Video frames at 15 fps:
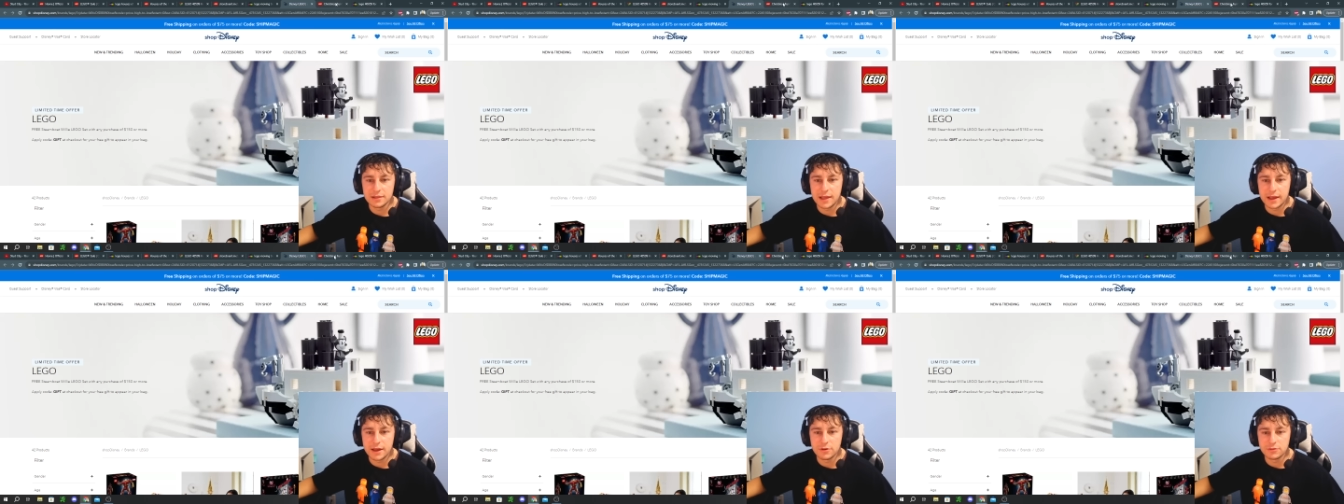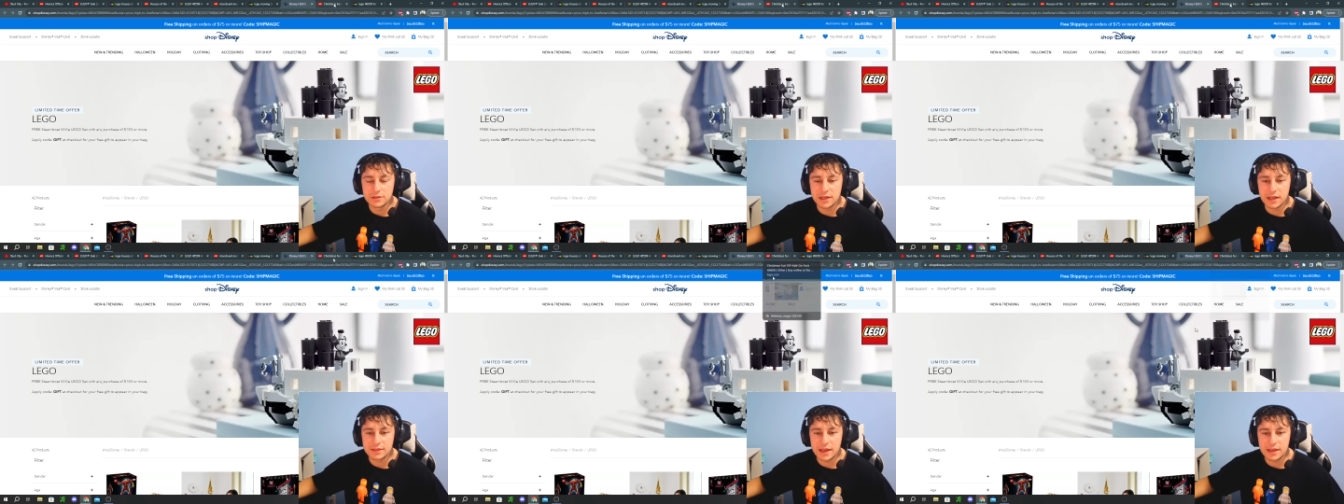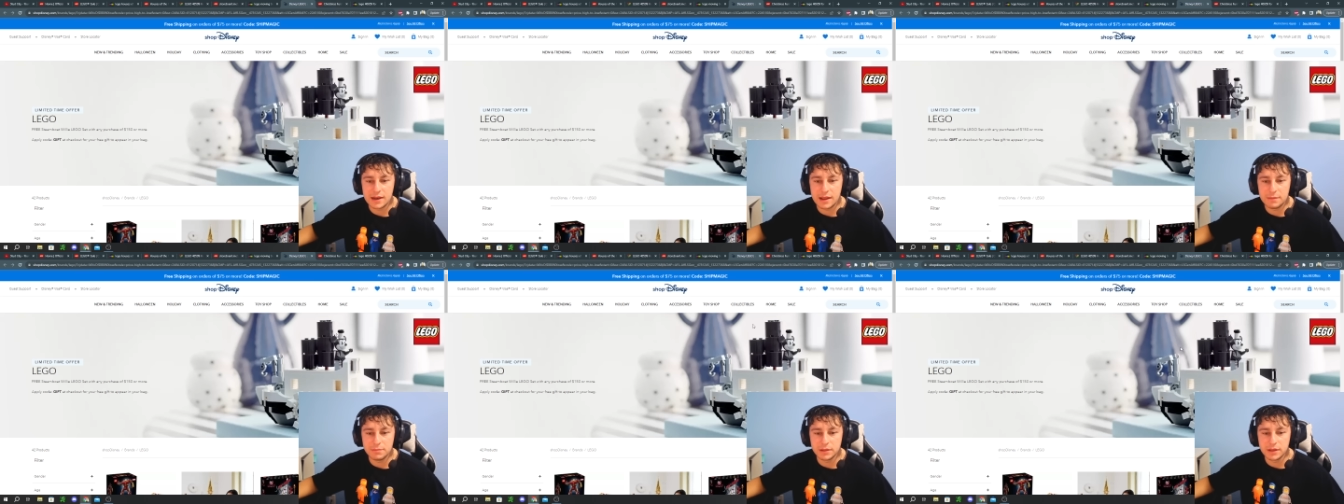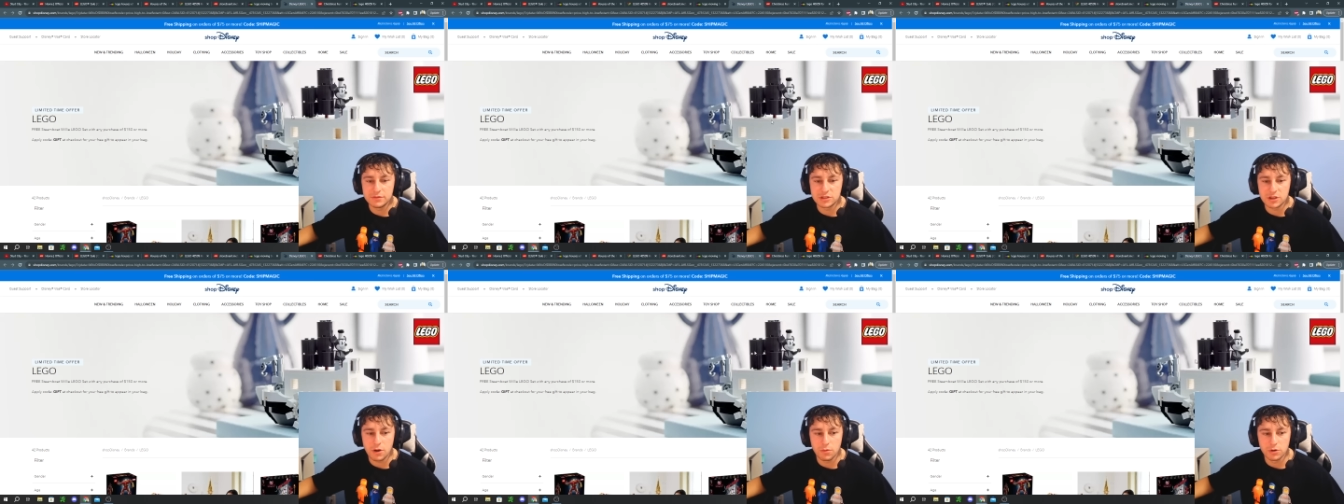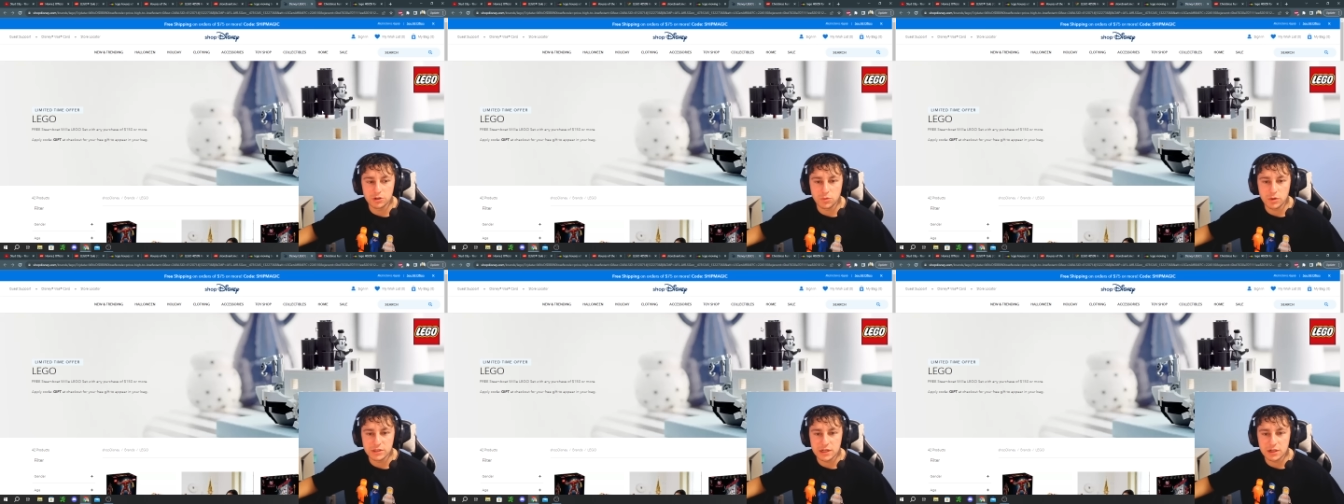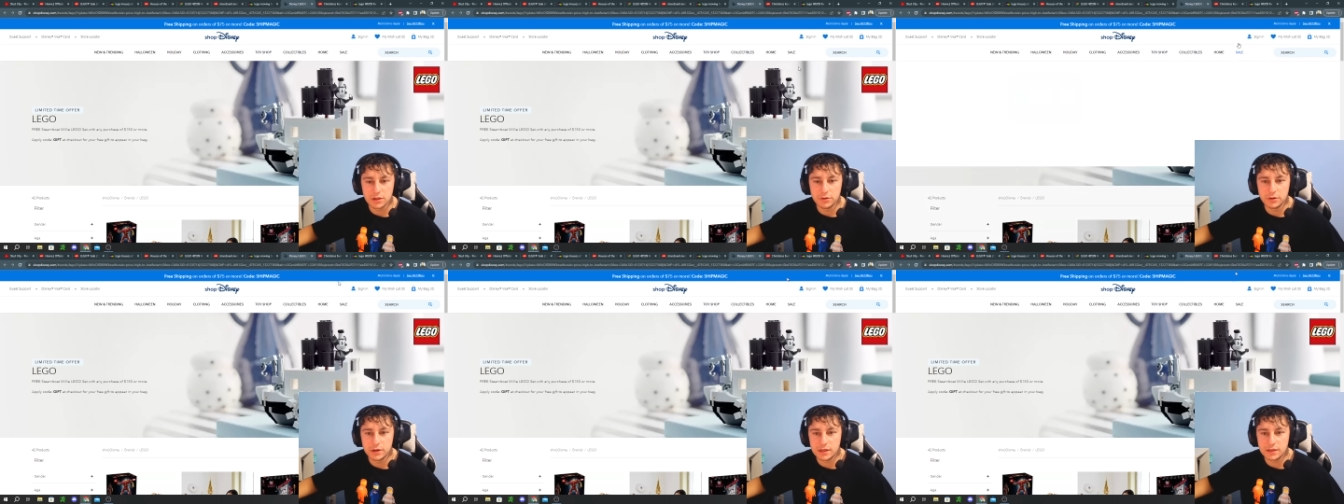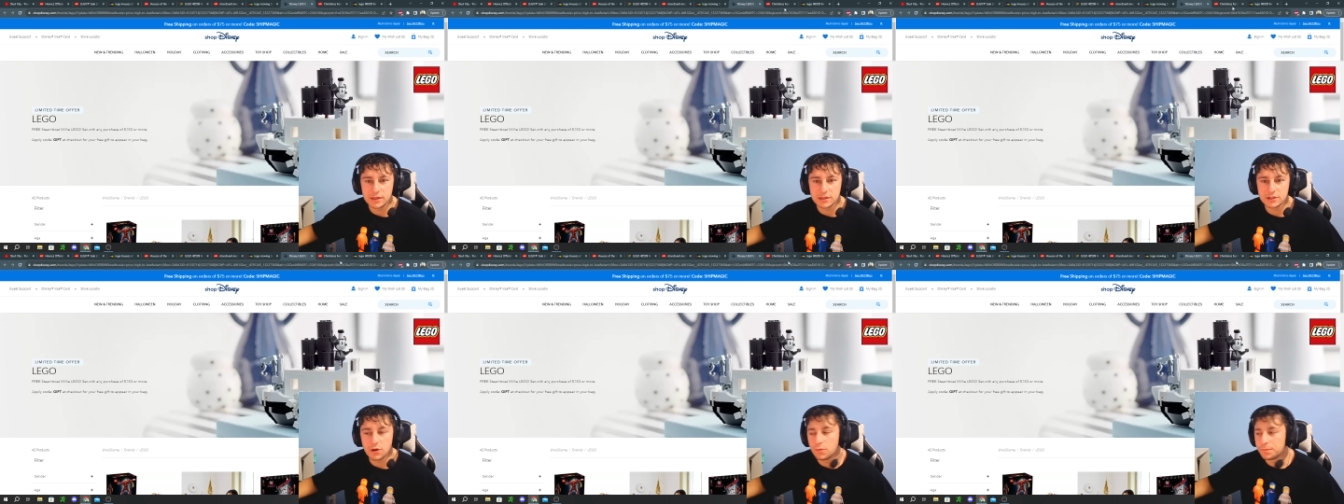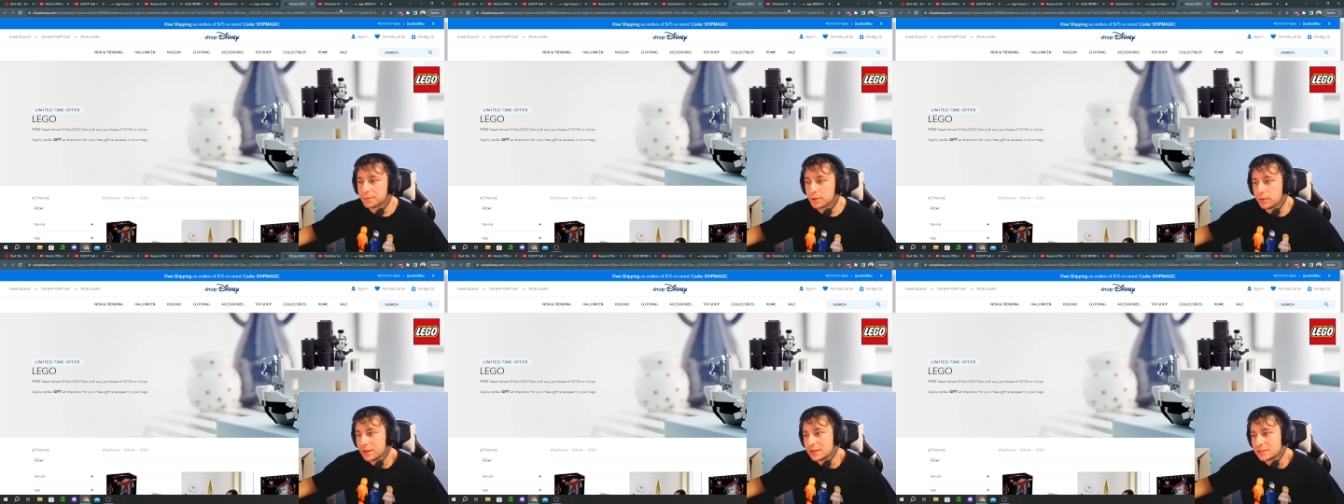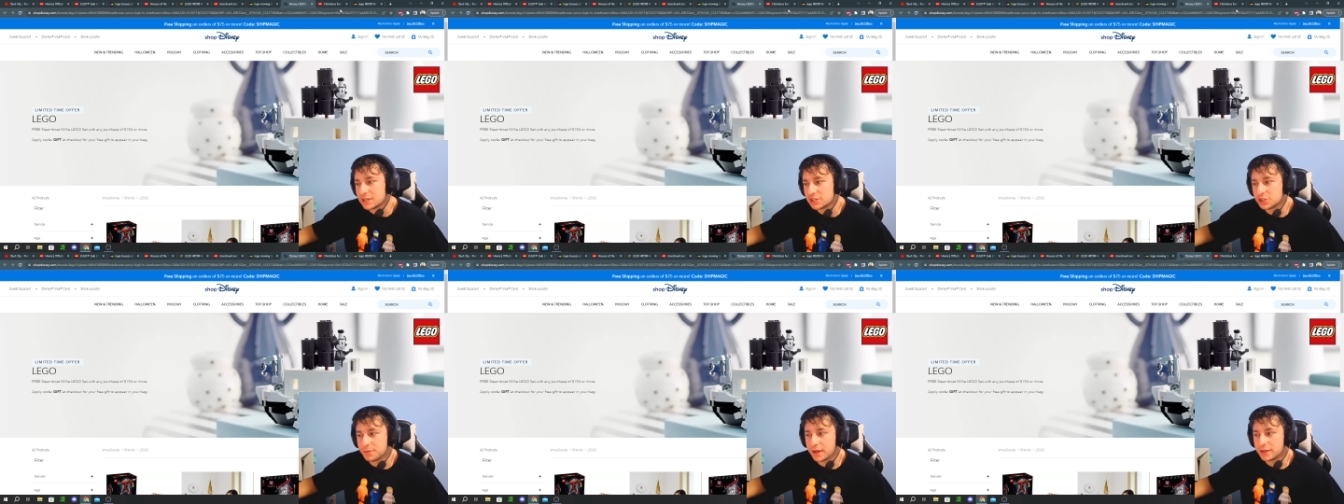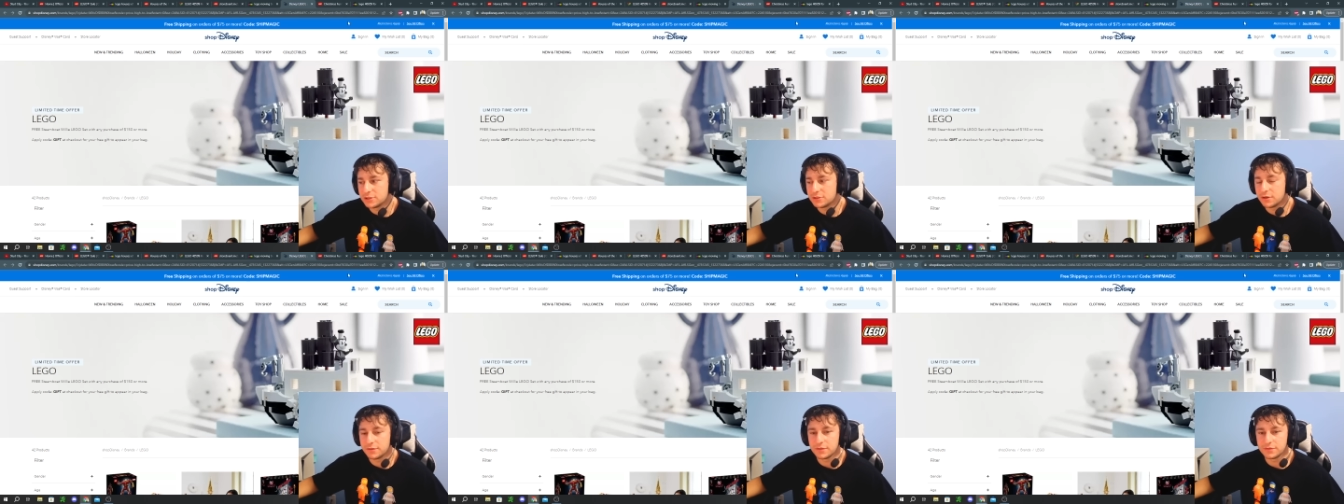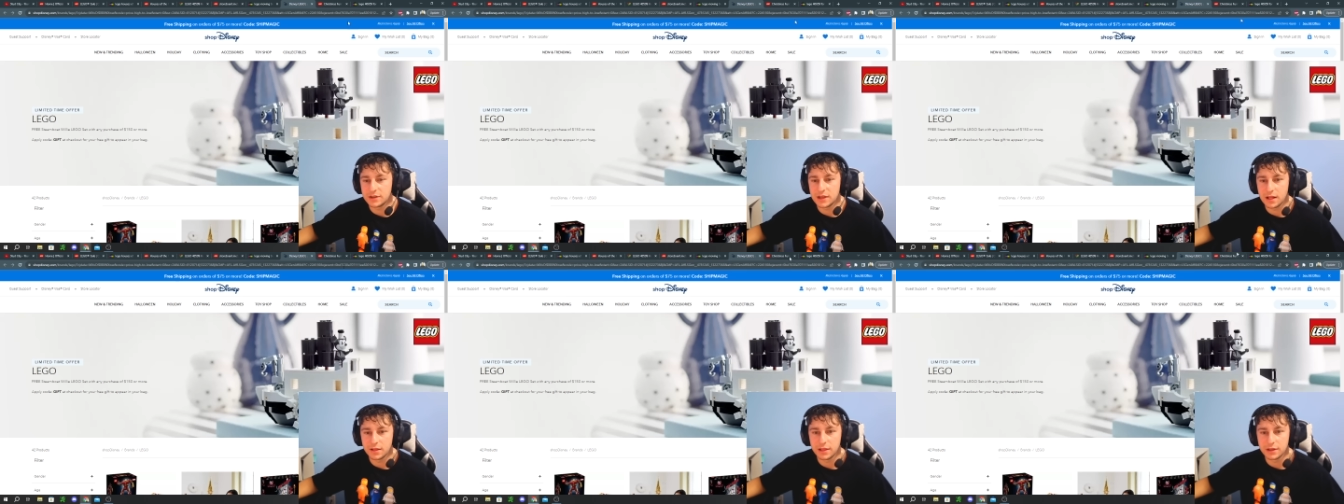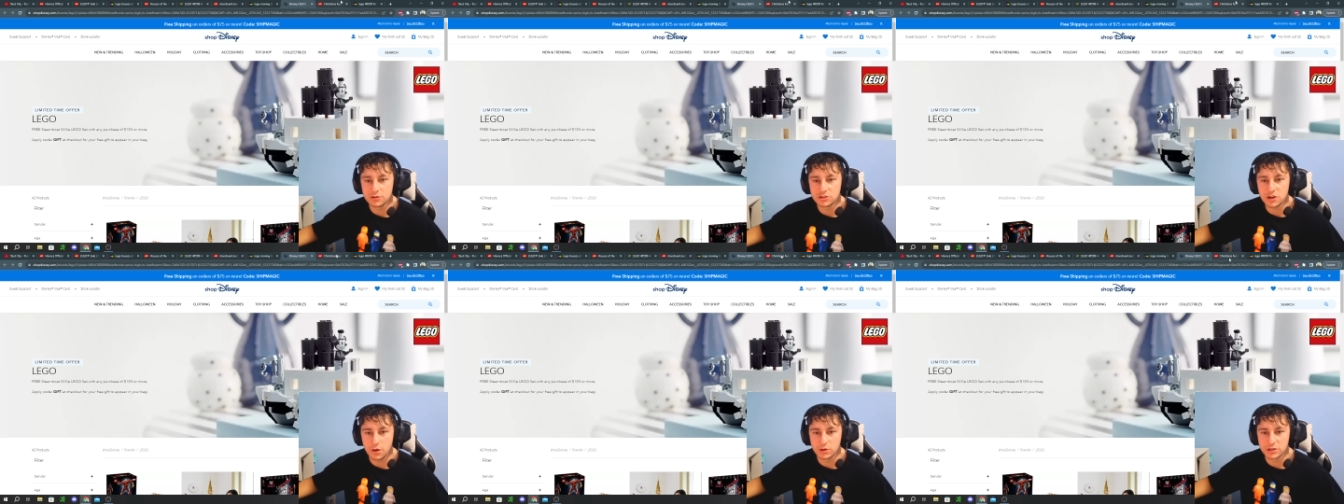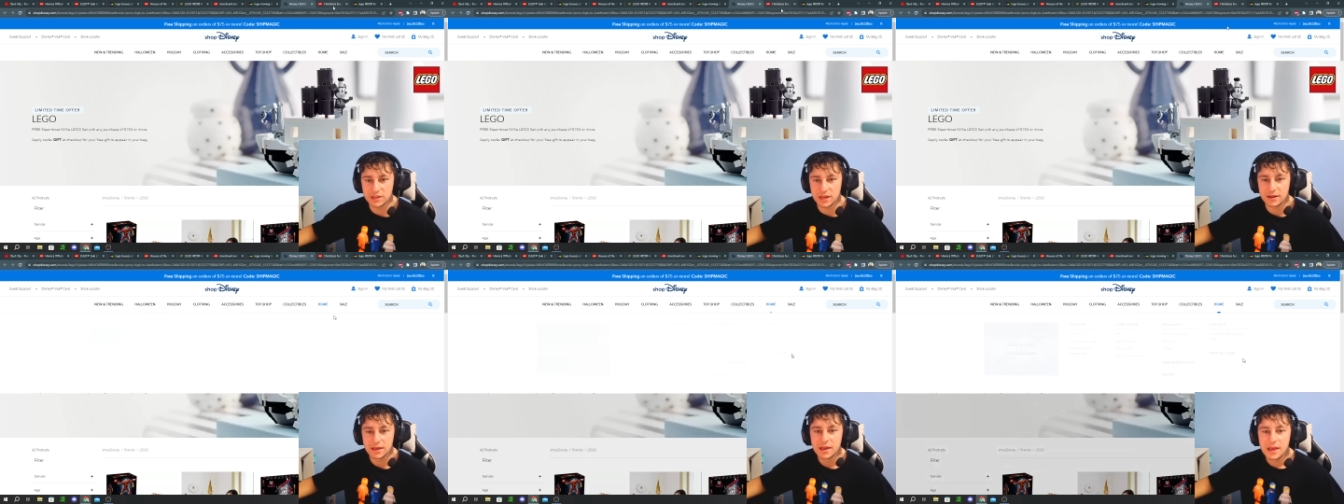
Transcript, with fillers: LEGO to get that. And I believe Star Wars was included in this, so we could essentially buy a two hundred fifty dollars LEGO Star Wars set